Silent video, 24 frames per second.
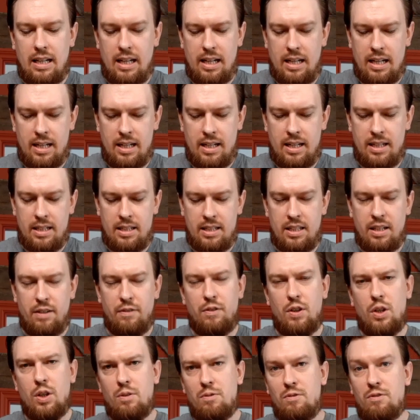and
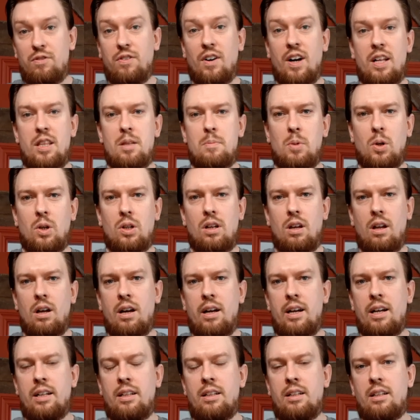if you can find them
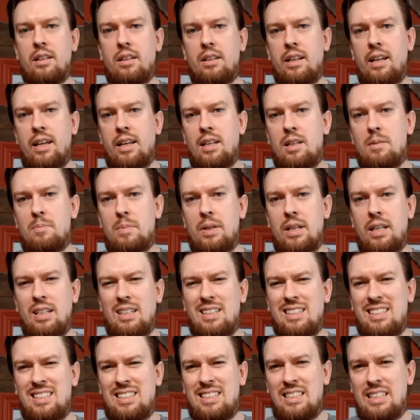online they can be
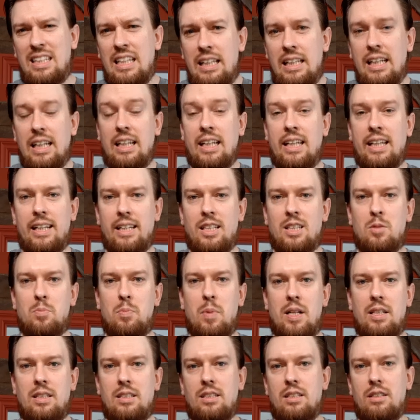exceedingly
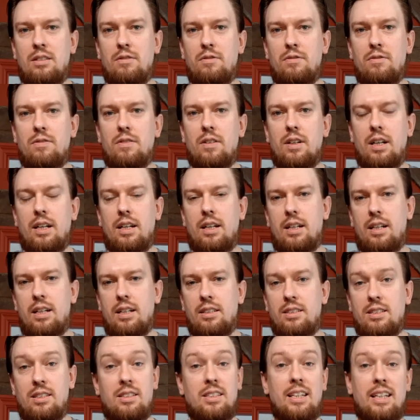expensive uh,
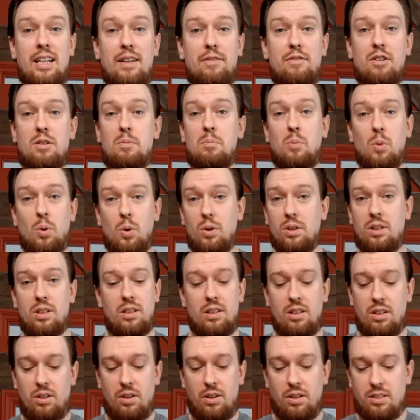to deliver more
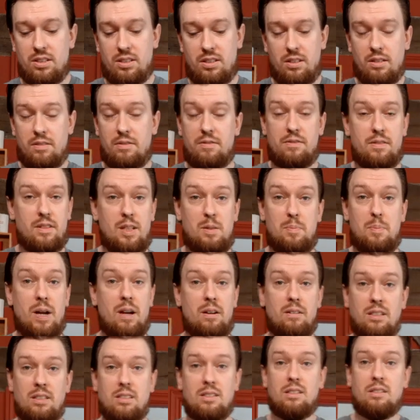than the cost of the
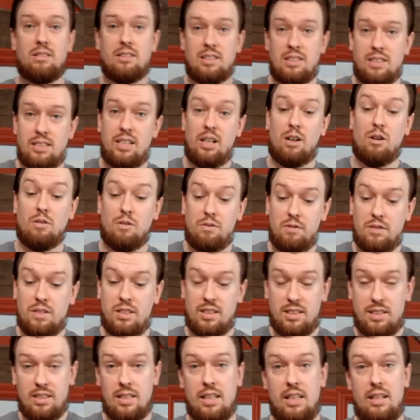paring stone itself
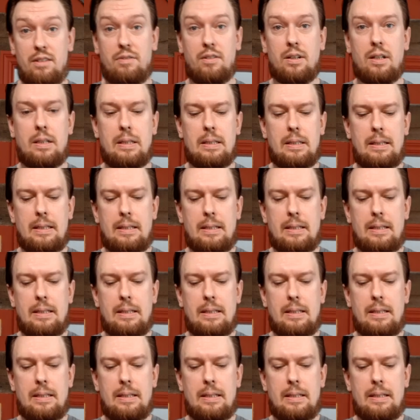to deliver